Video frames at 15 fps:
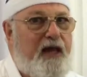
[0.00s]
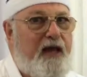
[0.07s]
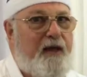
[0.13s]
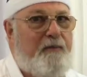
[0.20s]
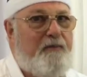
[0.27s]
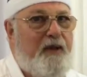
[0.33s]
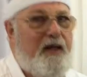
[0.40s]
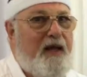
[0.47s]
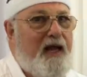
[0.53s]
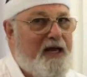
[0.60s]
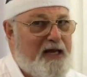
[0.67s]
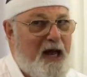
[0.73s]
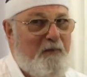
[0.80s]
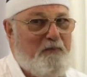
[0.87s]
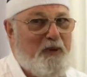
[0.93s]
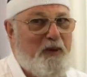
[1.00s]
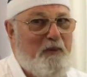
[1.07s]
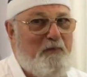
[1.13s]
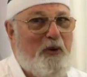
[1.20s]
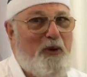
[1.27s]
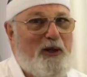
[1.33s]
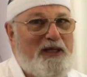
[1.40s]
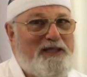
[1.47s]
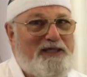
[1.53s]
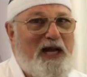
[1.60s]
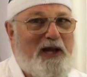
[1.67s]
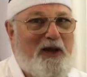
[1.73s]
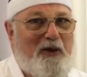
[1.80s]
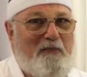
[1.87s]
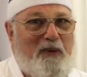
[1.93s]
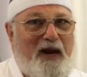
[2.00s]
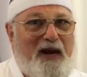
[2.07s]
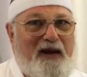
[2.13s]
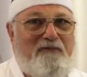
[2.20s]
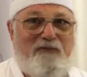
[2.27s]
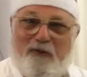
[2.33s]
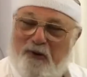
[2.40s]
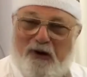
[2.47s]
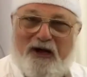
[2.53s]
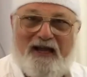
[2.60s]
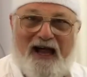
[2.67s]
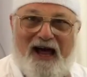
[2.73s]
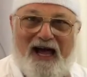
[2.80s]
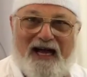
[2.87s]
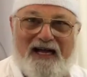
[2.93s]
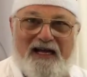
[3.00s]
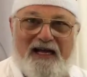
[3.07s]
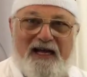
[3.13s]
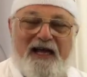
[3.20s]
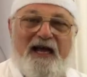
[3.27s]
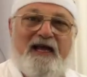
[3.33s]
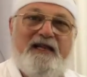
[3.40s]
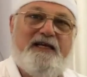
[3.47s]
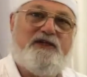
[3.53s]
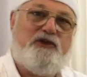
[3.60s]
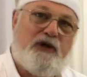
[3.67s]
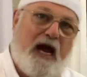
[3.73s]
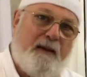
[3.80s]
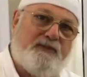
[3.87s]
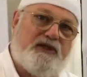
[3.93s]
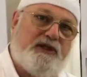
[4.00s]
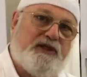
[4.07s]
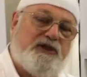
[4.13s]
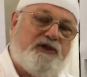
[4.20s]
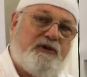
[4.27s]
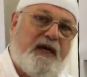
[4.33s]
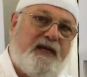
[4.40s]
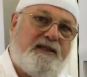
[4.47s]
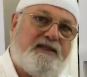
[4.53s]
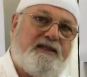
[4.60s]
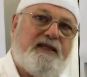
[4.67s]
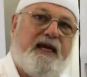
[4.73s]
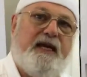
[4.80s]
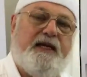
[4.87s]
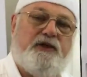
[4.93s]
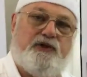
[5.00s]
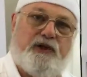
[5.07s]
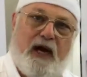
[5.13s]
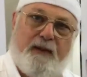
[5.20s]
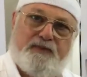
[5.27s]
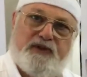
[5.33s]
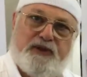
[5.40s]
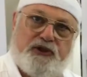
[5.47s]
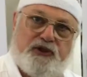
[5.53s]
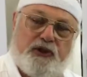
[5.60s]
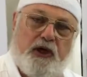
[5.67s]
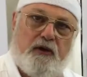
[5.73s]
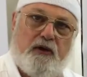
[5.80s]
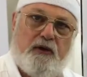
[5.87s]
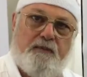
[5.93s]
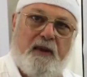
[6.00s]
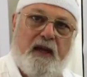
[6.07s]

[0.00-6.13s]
them, and not be a bowl of jello by 4 o'clock. This drops the stress and it drops the struggle.